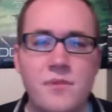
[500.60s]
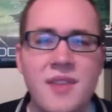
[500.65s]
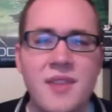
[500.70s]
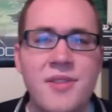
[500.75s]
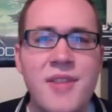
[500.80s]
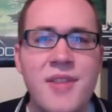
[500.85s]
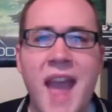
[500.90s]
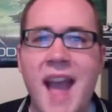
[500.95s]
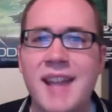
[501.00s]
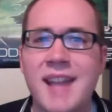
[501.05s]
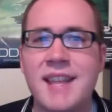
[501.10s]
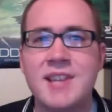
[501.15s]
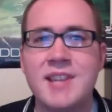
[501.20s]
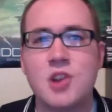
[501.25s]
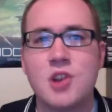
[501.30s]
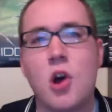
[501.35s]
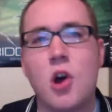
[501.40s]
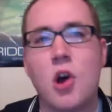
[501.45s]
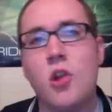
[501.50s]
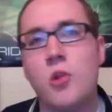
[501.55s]
the acting is
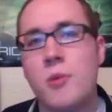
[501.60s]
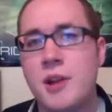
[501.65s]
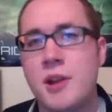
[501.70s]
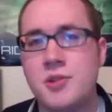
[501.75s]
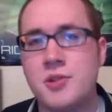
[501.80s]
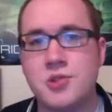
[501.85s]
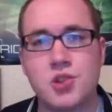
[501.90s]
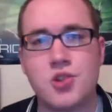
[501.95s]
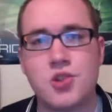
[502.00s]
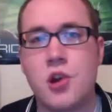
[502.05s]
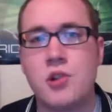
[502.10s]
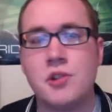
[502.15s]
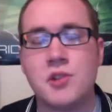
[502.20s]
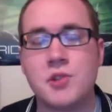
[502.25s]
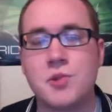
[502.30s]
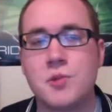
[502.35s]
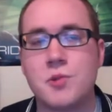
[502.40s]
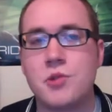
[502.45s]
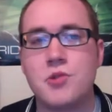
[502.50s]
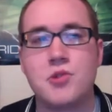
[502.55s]
all around strong in
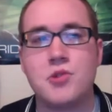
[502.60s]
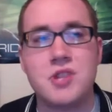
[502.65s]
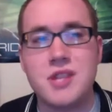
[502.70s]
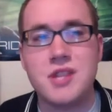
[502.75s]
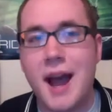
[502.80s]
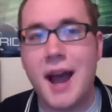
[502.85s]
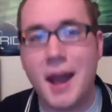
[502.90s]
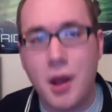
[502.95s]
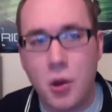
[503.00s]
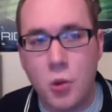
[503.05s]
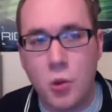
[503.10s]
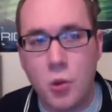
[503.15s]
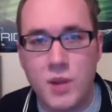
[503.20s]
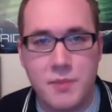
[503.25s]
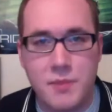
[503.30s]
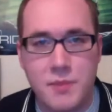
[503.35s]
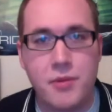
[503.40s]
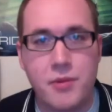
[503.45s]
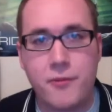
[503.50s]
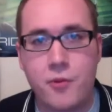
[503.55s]
this one. There's not a
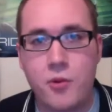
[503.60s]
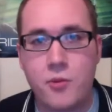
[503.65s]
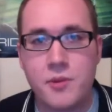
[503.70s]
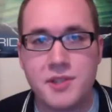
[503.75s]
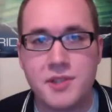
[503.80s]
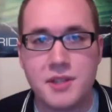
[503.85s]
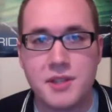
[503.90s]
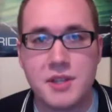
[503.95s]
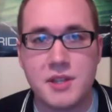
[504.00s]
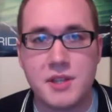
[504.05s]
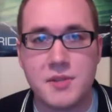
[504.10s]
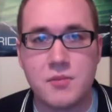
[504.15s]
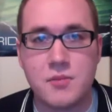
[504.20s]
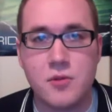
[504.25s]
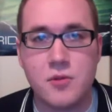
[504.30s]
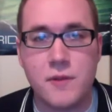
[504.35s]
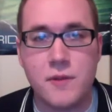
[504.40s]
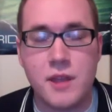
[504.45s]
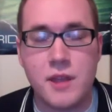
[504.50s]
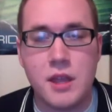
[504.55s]
weak performance in this
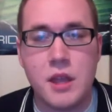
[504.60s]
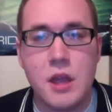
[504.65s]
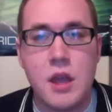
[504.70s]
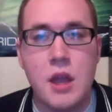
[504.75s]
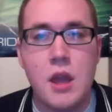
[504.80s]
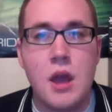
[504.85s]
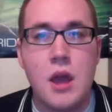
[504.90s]
movie.